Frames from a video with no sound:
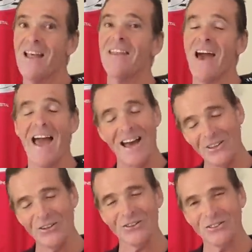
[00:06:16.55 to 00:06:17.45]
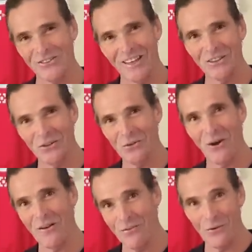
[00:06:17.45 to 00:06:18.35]
Now, how long does it take you to
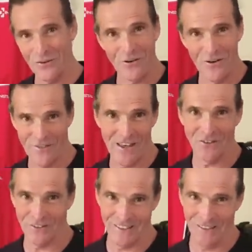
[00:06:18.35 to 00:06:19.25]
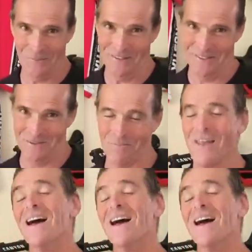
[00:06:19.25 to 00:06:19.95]
ride 45,000 kilometers?